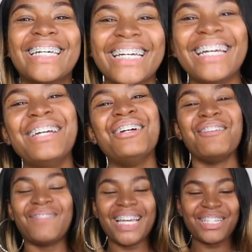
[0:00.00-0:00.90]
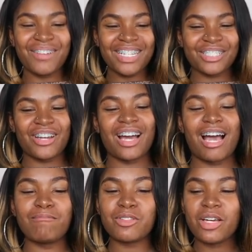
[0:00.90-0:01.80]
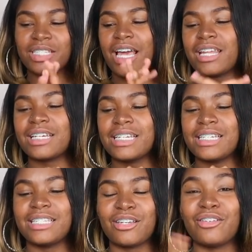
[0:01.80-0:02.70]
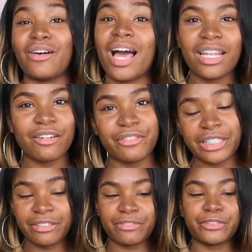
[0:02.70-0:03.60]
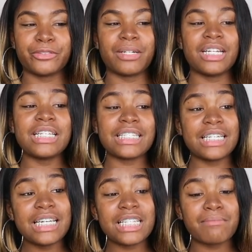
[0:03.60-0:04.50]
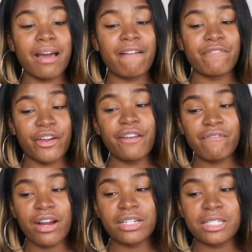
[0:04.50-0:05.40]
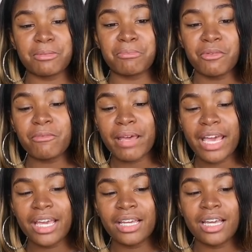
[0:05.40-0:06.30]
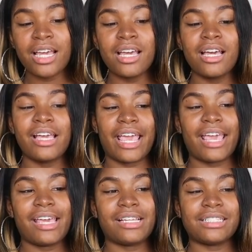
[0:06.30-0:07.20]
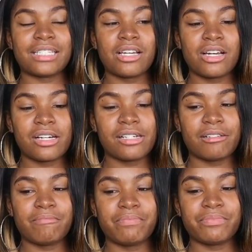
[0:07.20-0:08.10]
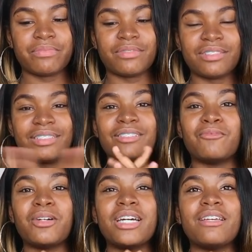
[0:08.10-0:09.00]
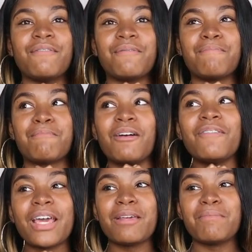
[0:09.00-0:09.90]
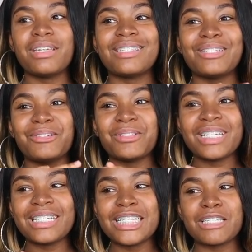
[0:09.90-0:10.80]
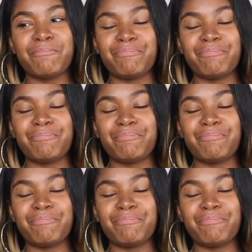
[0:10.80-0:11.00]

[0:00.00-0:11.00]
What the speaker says: But anyway, y'all, I'm so excited because, you know, I love freaking food. And this is my very first mukbang. And what motivated me to do this,